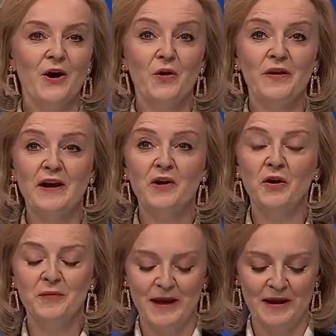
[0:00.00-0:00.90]
On the
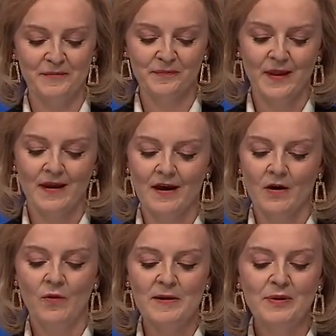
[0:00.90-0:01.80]
economy,
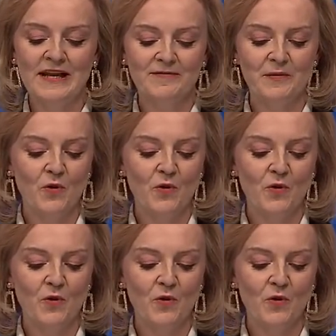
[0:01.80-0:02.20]
we believe in